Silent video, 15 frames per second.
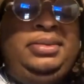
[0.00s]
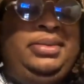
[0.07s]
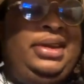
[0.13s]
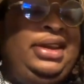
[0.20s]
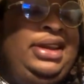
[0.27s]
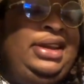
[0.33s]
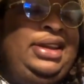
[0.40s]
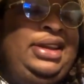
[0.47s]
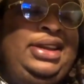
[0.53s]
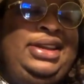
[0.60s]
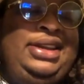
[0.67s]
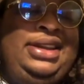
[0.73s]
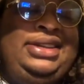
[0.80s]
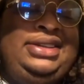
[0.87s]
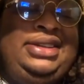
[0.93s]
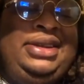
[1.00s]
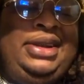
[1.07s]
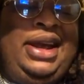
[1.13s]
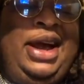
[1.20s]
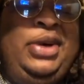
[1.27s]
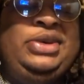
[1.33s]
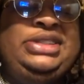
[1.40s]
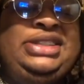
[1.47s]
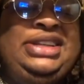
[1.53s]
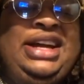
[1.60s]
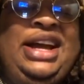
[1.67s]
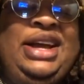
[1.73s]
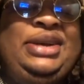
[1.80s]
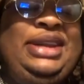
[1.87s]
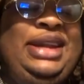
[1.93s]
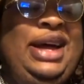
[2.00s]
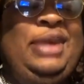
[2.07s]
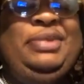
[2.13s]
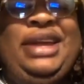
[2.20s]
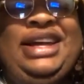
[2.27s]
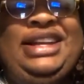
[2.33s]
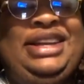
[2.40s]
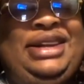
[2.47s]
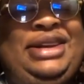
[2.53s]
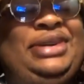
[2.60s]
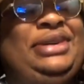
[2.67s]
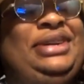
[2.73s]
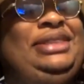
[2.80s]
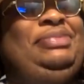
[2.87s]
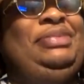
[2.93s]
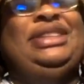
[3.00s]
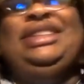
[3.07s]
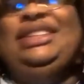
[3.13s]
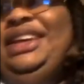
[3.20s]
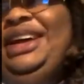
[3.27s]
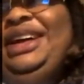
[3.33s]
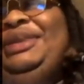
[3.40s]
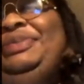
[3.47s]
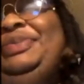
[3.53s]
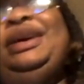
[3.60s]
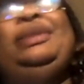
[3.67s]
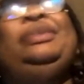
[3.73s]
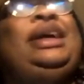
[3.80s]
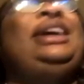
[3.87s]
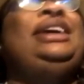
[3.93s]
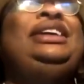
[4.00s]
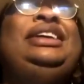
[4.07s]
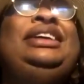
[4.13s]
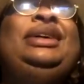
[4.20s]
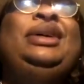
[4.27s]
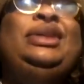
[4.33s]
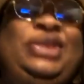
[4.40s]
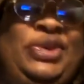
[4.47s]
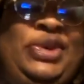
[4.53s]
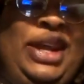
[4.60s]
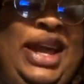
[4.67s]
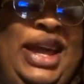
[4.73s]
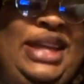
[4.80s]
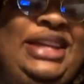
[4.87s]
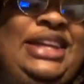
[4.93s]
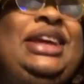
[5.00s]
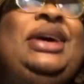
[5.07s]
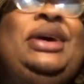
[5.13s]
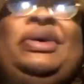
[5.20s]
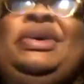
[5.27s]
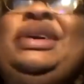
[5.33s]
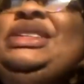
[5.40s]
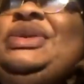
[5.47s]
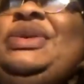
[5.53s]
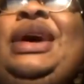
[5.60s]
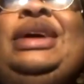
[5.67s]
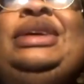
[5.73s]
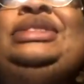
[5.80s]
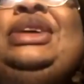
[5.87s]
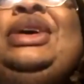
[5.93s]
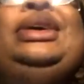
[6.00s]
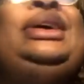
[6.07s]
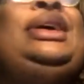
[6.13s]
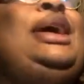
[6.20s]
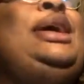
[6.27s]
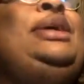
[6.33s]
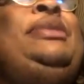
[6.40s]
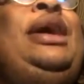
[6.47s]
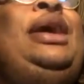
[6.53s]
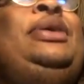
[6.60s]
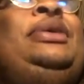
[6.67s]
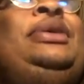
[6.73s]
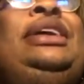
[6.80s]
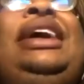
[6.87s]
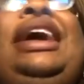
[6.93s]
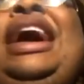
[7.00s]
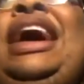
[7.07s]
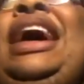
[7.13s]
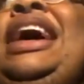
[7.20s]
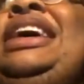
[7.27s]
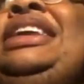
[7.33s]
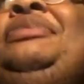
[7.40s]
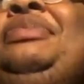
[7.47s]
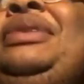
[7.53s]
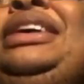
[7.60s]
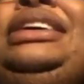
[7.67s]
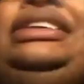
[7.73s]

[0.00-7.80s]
And I was young, I ain't gonna lie, I'm not that old. I'm like 28. Whistle While You Twerk came out, I had to be